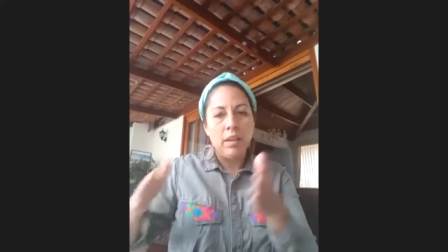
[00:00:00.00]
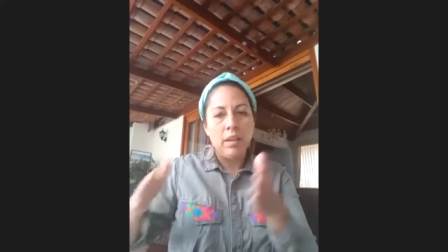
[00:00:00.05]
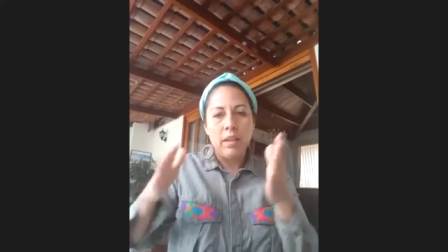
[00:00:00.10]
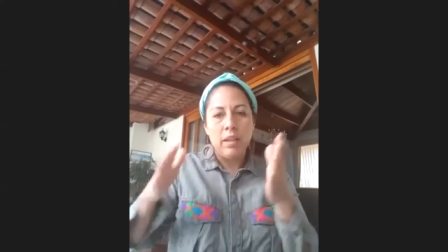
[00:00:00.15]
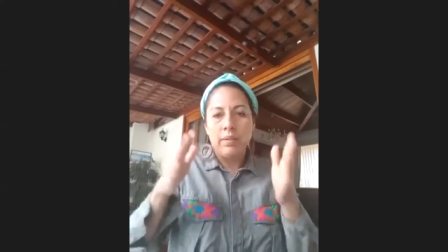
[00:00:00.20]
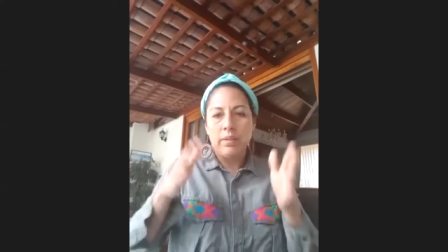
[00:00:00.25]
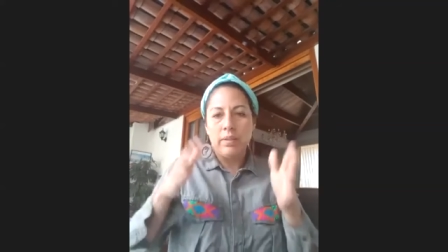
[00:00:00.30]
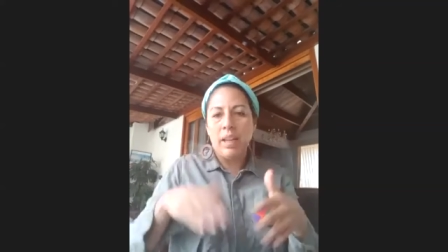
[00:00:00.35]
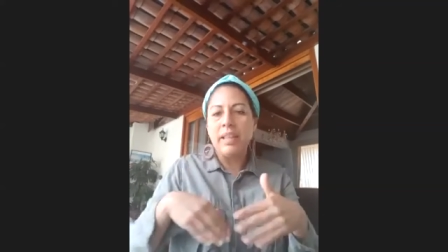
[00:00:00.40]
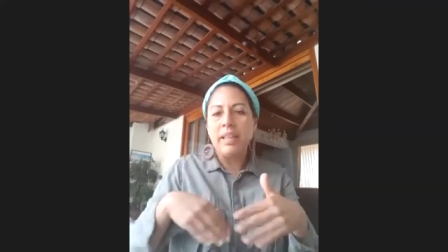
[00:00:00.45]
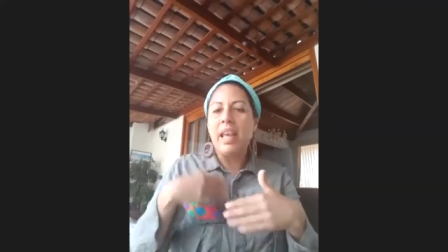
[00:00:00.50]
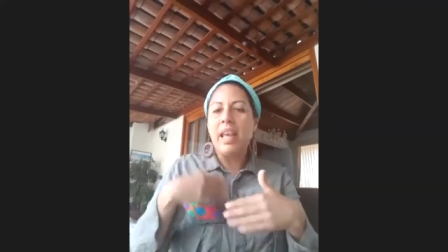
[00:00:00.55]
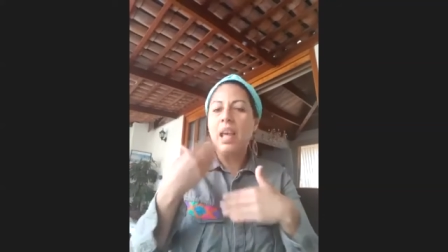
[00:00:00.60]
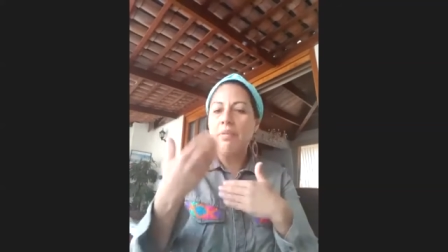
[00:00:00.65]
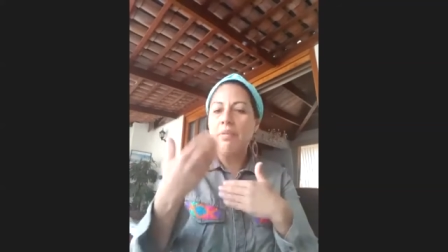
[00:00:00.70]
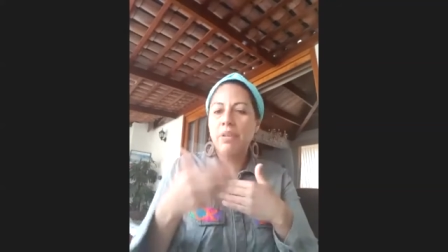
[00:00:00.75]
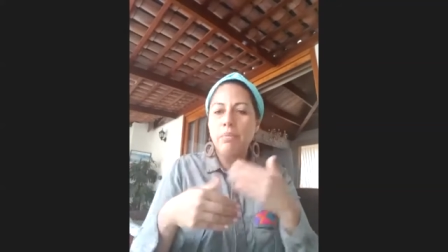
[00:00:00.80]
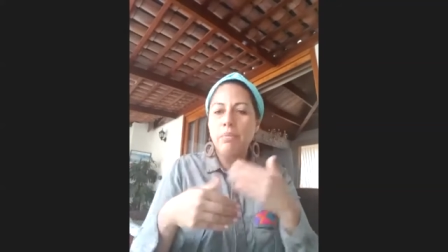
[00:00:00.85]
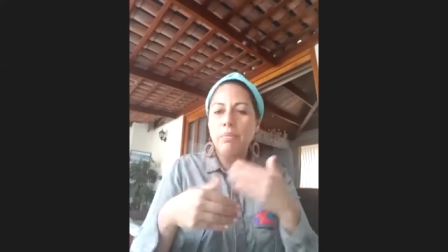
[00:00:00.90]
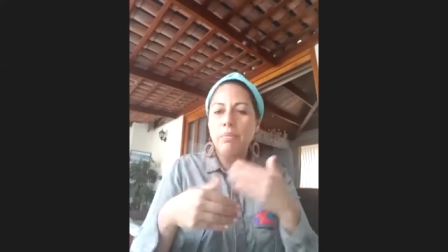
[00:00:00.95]
It's like
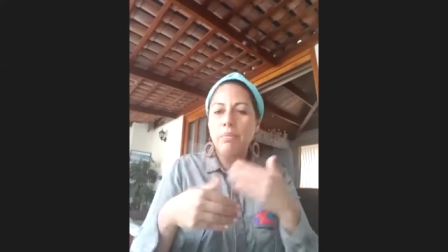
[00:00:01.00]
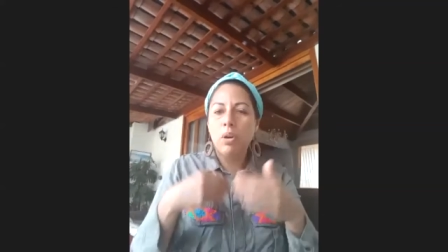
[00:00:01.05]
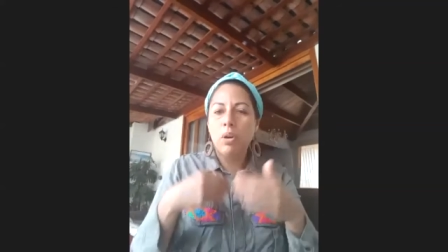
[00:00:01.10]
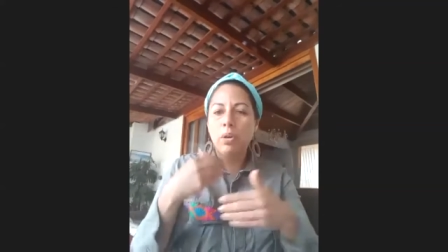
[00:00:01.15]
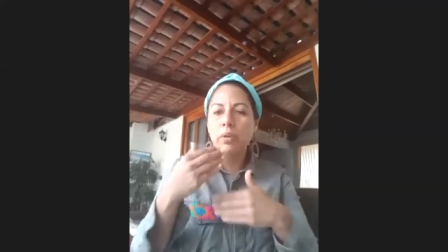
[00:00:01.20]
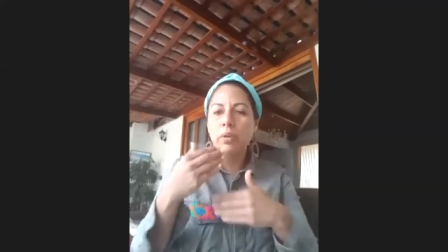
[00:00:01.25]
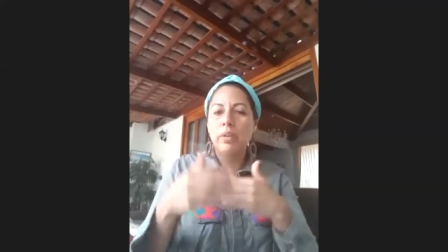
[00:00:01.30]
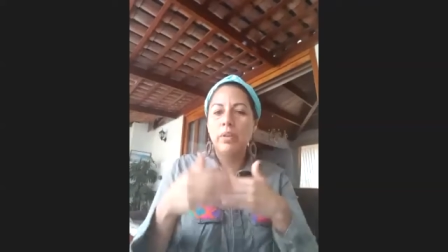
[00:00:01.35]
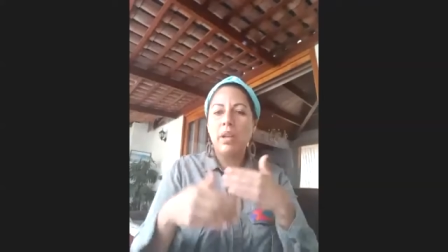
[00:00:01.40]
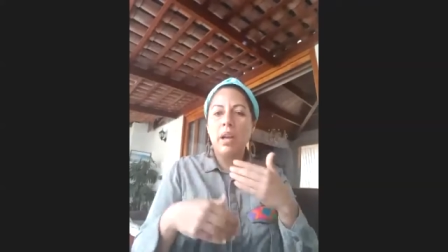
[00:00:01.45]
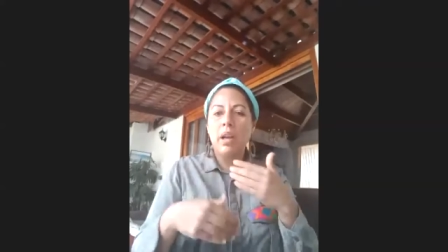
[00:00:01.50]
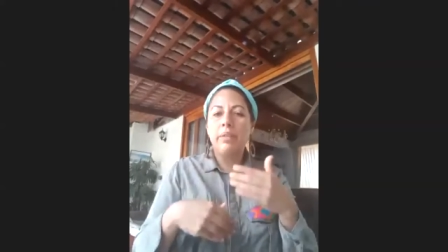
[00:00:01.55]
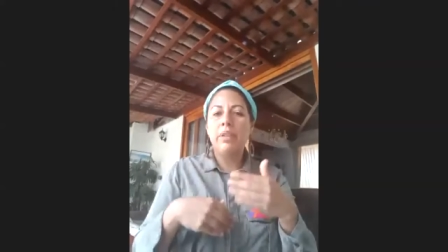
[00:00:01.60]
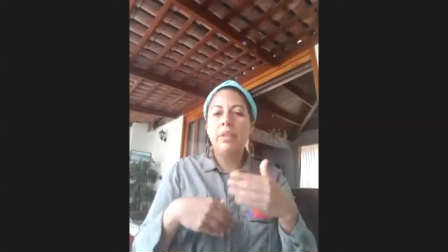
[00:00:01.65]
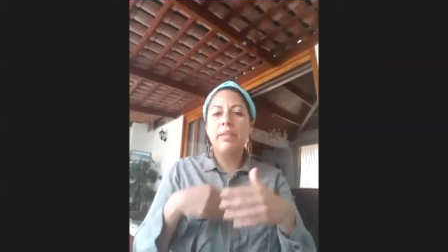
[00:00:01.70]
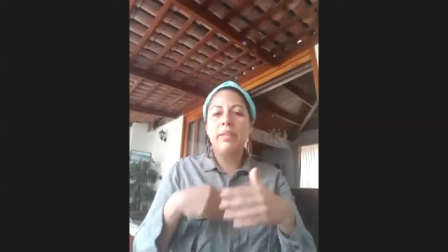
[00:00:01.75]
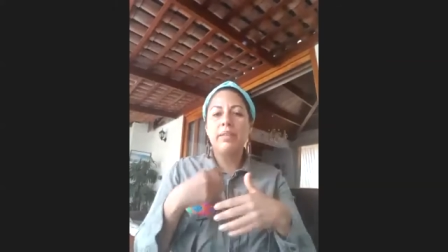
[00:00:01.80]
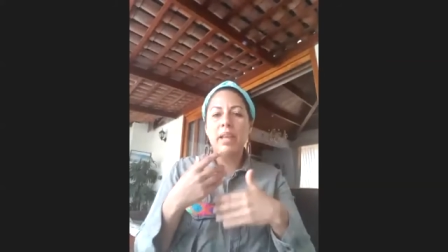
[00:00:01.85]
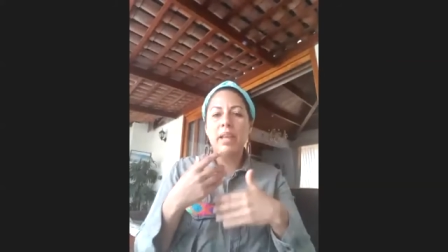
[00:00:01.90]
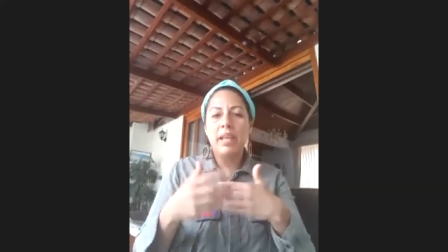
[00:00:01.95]
every month they are
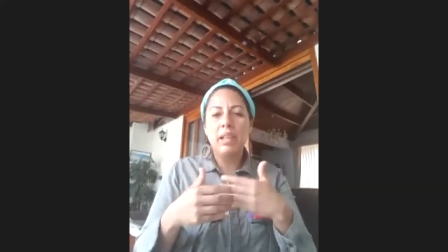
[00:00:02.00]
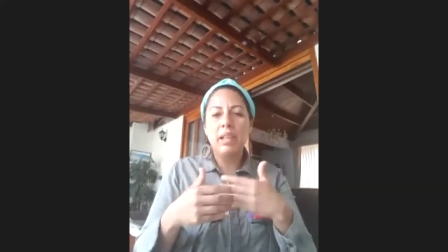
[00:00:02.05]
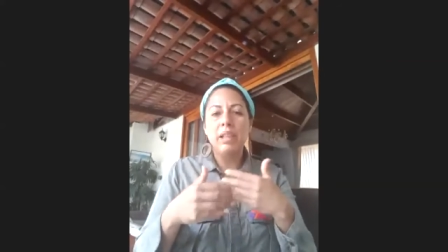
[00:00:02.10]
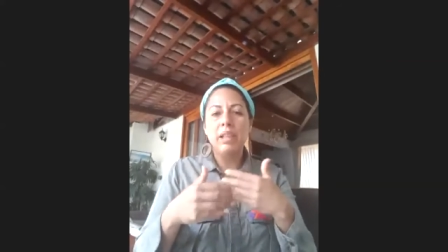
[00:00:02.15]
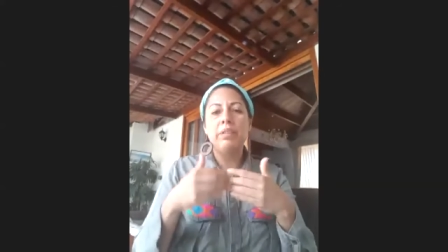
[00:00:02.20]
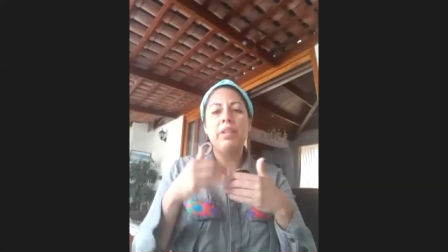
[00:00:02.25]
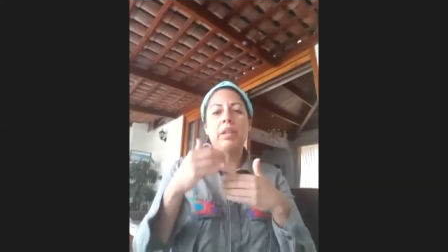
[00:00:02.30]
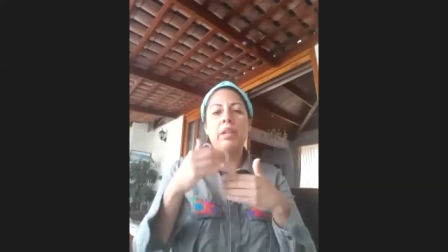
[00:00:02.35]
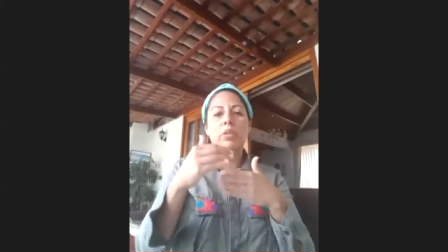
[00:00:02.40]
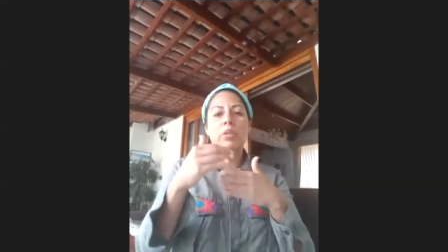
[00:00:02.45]
deciding if they